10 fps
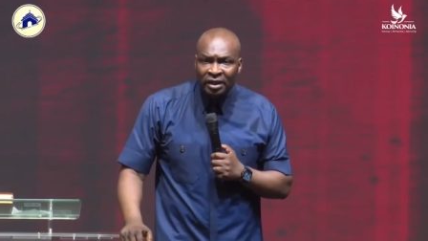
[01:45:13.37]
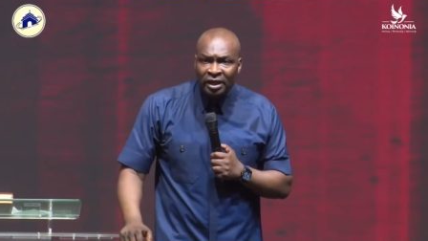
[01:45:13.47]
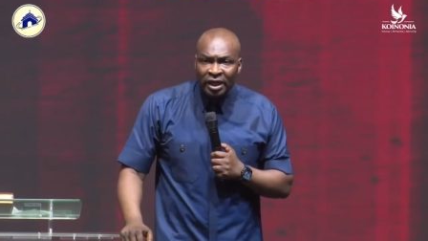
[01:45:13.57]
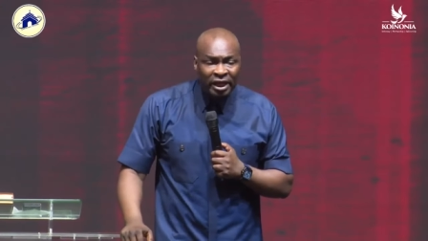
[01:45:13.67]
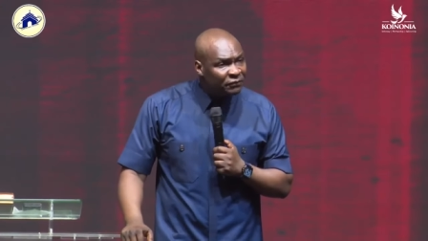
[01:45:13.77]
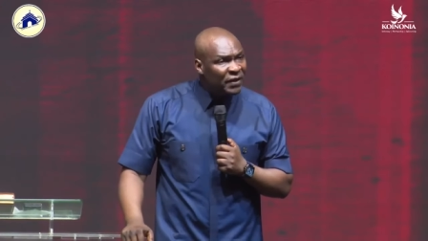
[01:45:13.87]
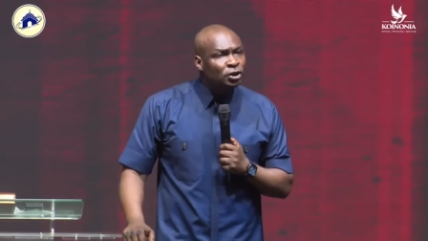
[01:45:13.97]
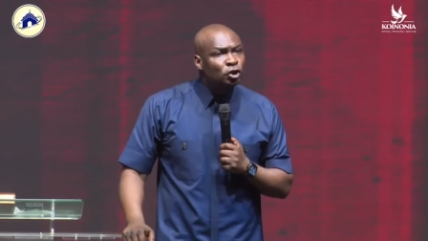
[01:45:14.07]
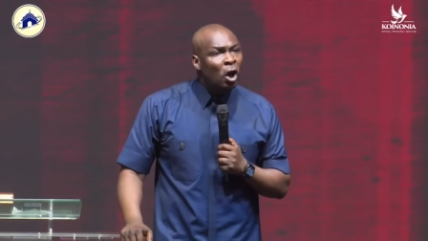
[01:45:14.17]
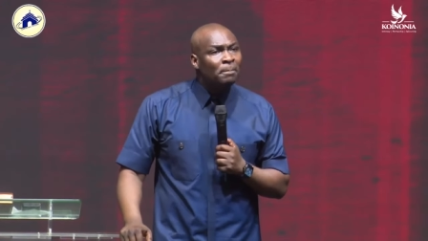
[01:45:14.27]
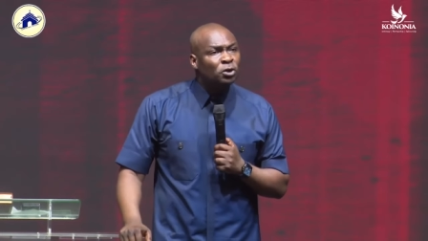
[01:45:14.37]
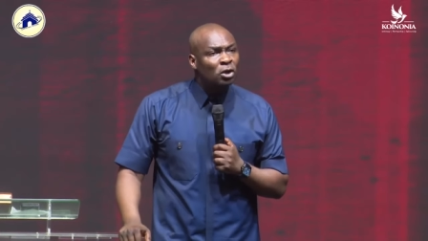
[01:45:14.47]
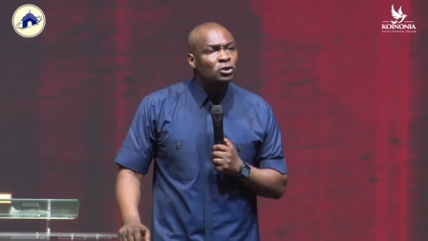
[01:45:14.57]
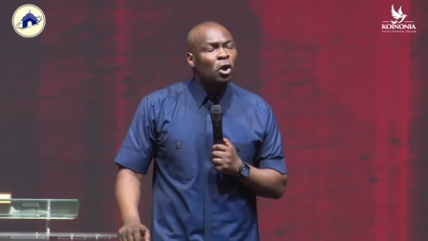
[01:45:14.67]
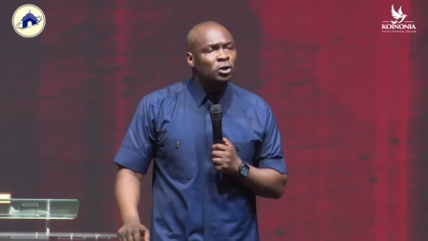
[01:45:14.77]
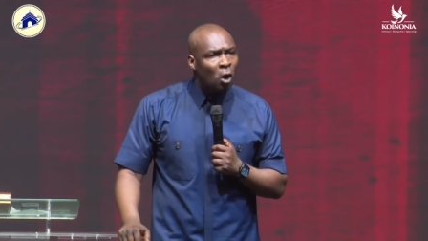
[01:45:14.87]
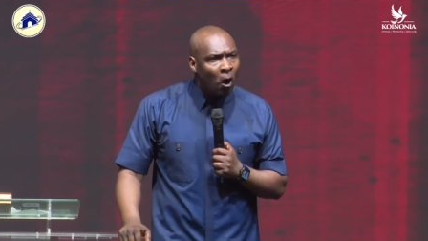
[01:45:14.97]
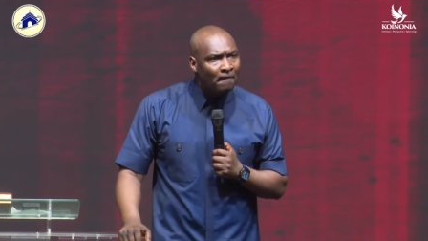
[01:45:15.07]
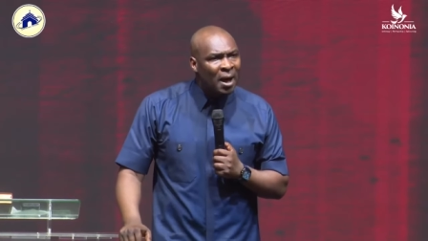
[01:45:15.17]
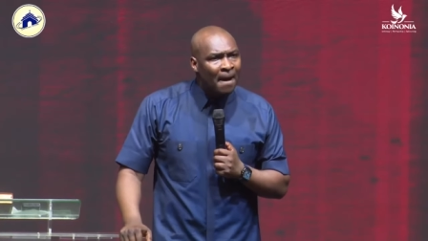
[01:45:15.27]
If a job does not
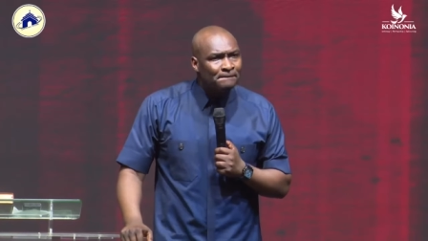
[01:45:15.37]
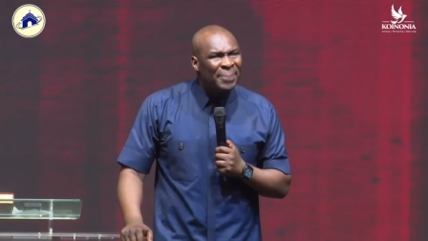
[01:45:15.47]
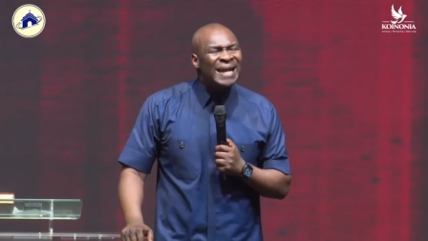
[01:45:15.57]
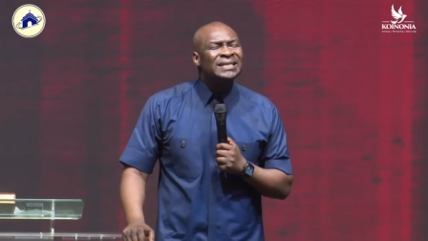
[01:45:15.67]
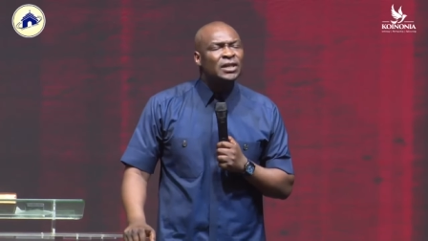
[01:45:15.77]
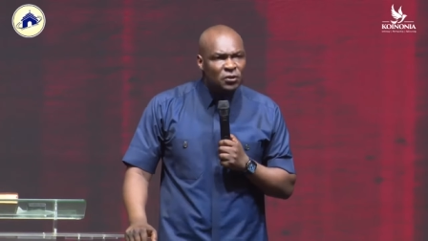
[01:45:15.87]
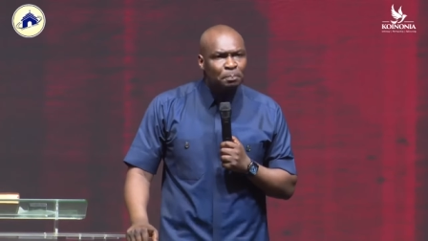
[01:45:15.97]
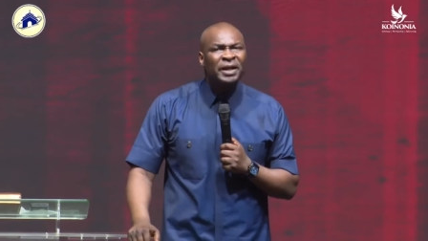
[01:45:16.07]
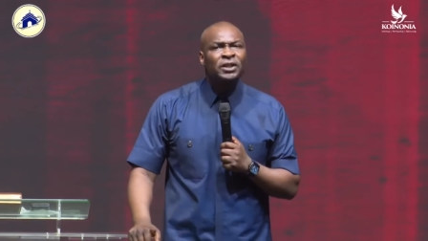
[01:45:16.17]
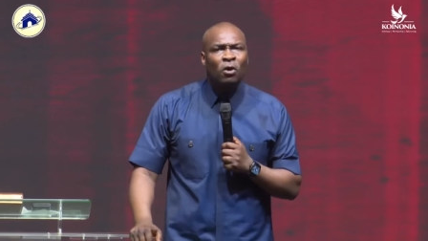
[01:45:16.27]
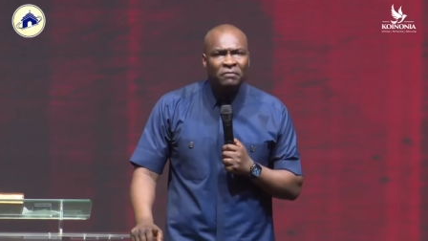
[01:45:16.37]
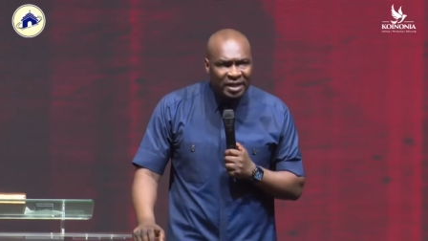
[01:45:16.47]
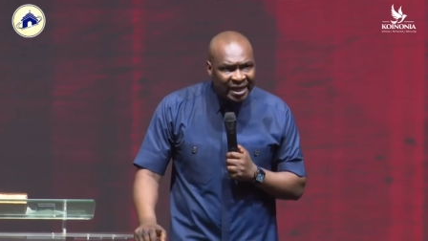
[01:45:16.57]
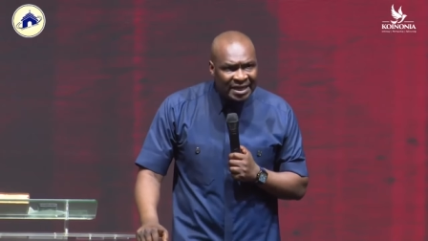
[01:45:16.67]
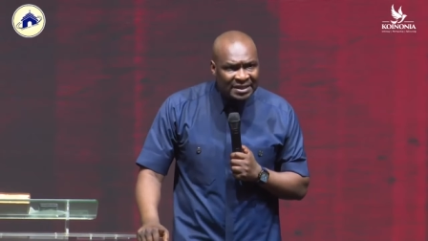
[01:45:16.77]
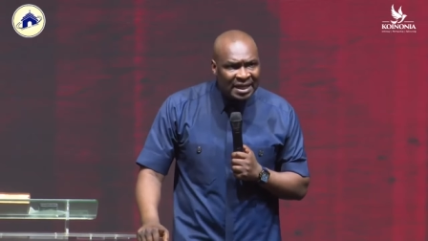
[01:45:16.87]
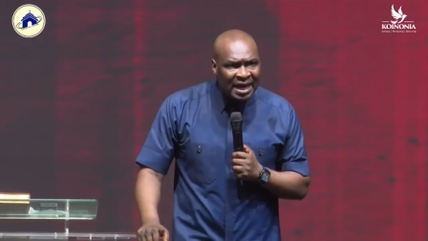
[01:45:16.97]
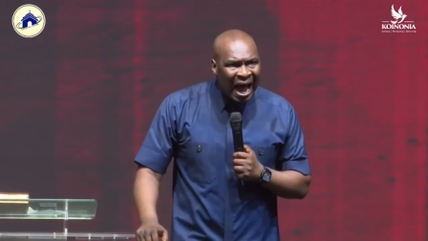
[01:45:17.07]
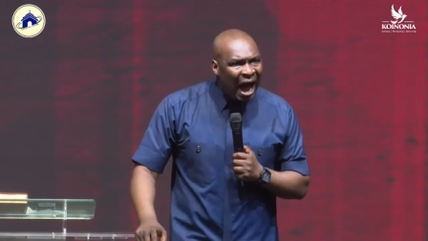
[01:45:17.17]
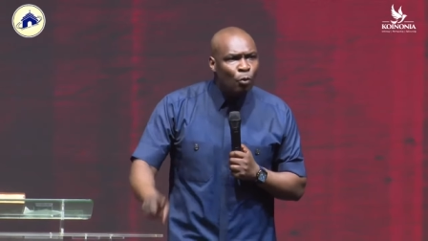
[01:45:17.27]
come, by the Spirit of grace,
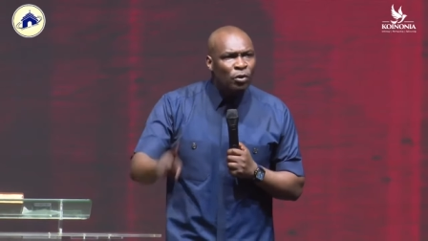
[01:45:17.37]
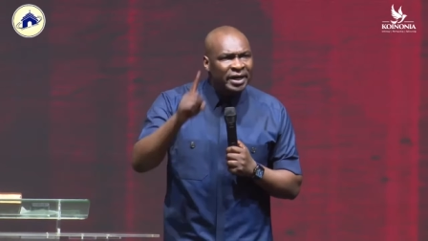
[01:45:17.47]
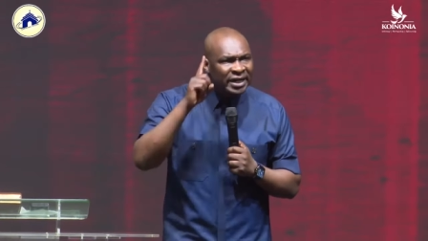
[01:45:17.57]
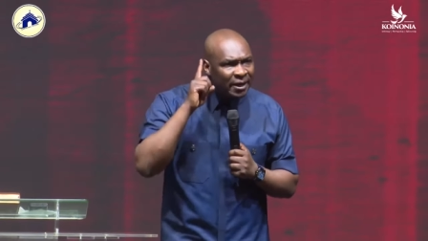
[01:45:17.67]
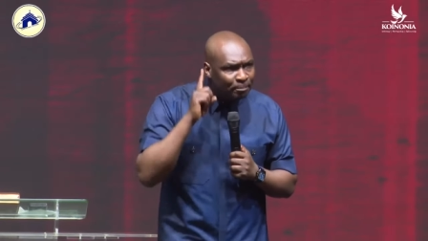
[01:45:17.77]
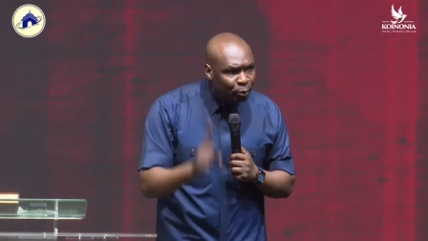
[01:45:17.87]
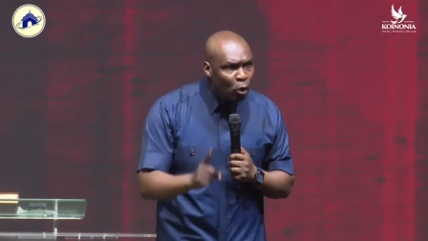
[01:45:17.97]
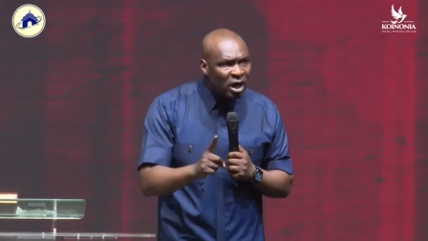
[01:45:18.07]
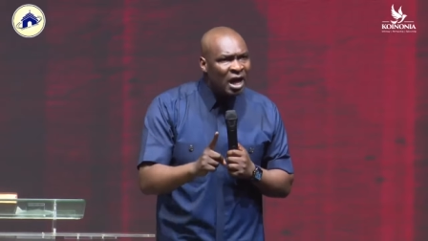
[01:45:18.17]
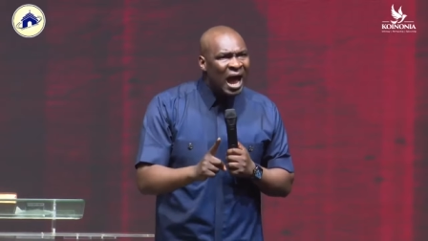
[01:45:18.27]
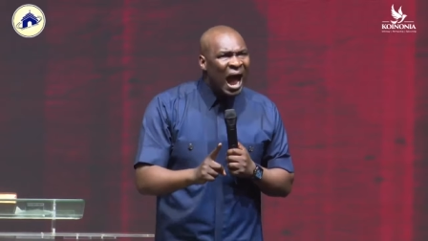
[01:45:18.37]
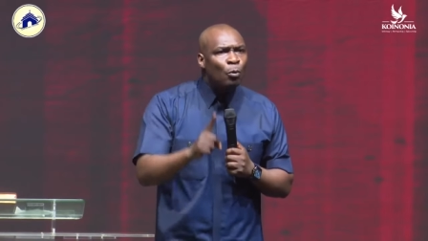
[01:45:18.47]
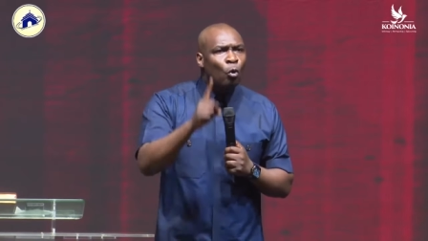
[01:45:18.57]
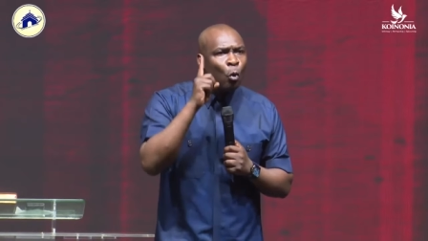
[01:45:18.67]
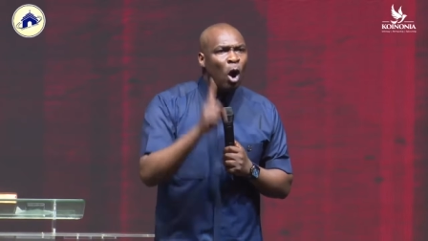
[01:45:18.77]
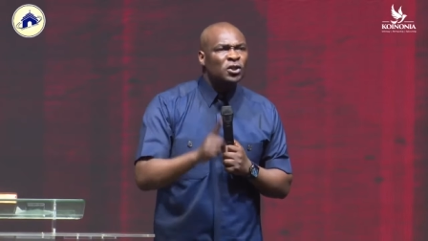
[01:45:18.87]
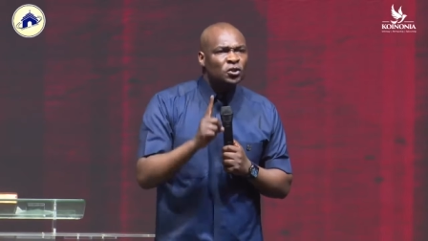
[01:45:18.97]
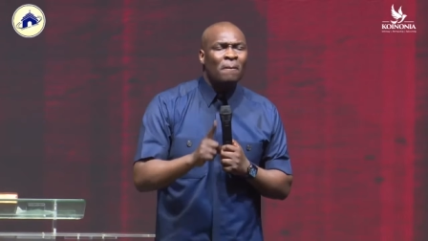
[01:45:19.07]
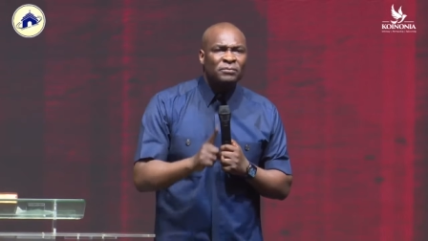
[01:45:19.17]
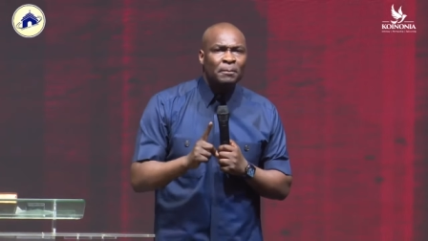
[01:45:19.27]
I will read a book, I will watch
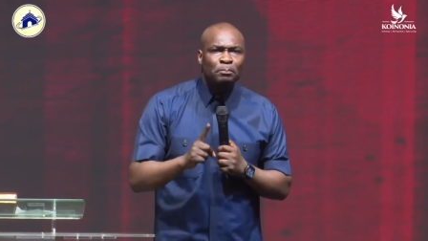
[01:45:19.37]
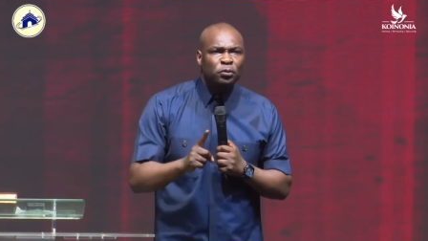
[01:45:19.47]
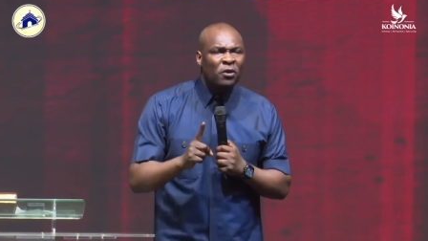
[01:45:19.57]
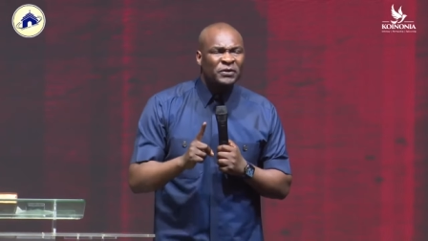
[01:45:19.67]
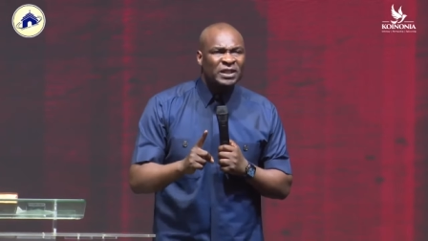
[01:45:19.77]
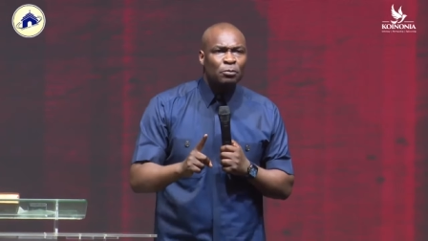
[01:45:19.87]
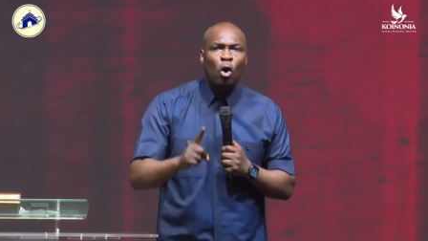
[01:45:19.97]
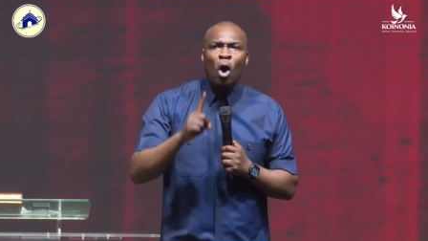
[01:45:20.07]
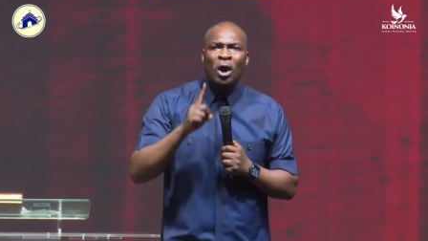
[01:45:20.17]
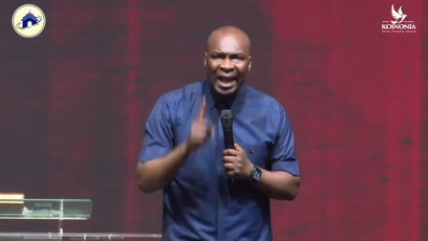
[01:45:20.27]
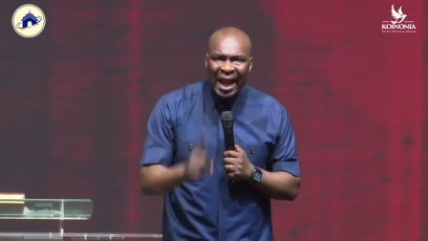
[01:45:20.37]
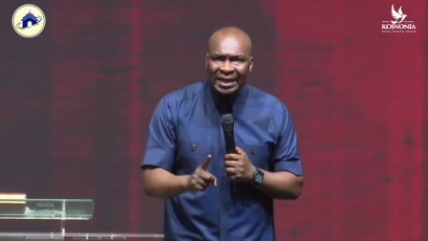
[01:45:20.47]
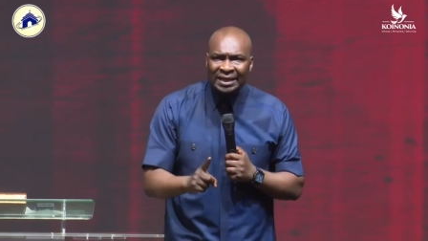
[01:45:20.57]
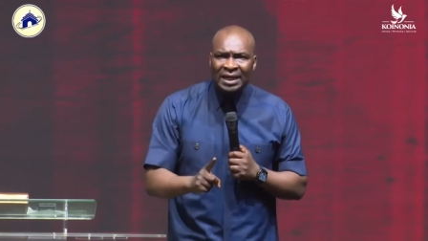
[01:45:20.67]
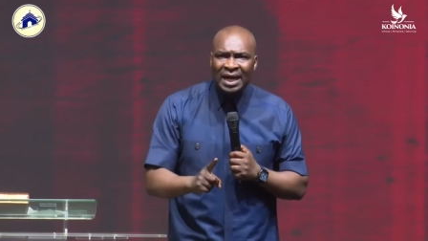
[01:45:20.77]
something profitable online,